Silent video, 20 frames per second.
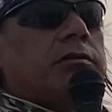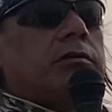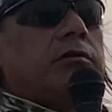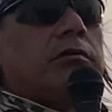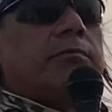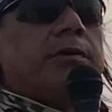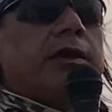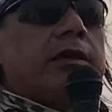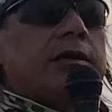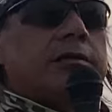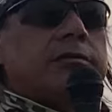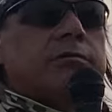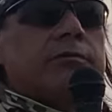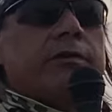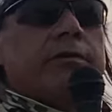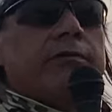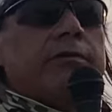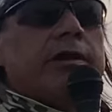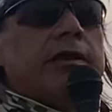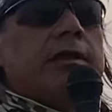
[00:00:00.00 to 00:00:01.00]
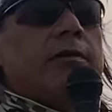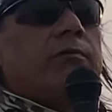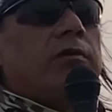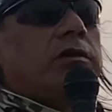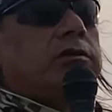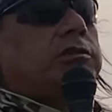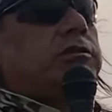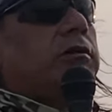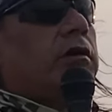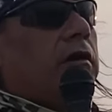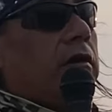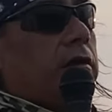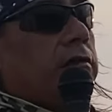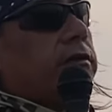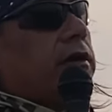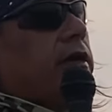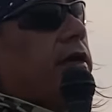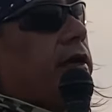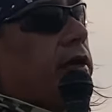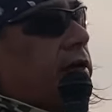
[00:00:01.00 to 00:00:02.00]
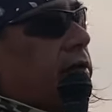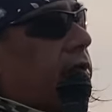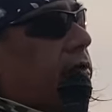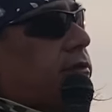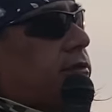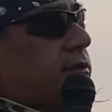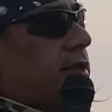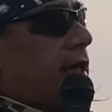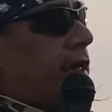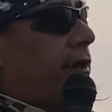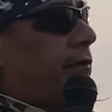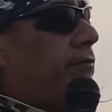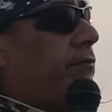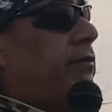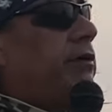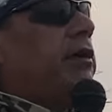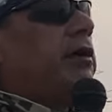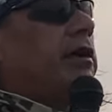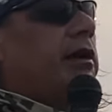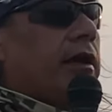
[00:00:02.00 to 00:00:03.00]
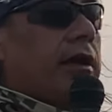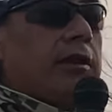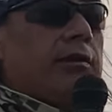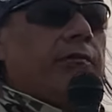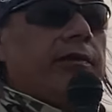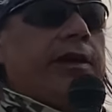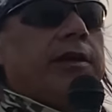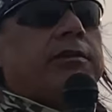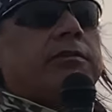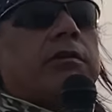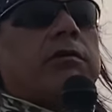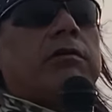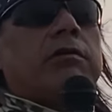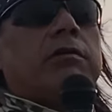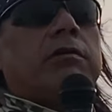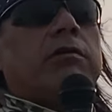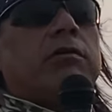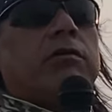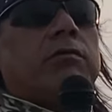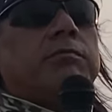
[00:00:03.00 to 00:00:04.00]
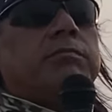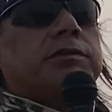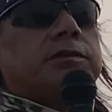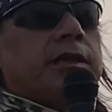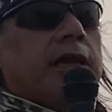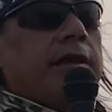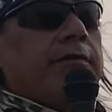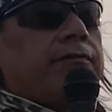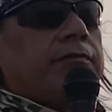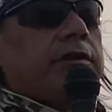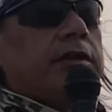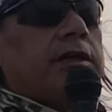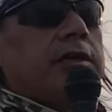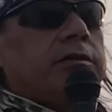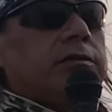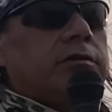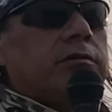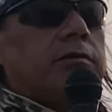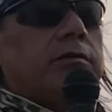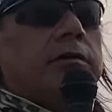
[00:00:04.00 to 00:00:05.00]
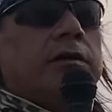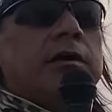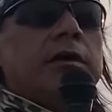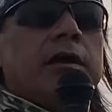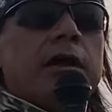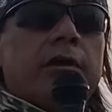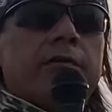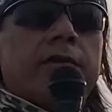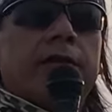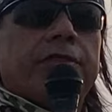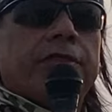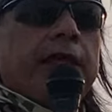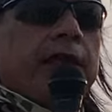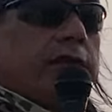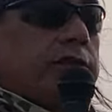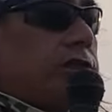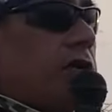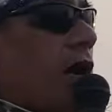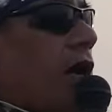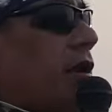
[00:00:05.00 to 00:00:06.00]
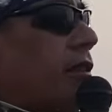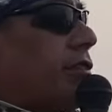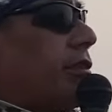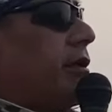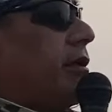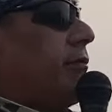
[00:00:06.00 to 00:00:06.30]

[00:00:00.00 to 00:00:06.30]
because we really want you all to get here safe and return home safely. So I want to thank Jonathan for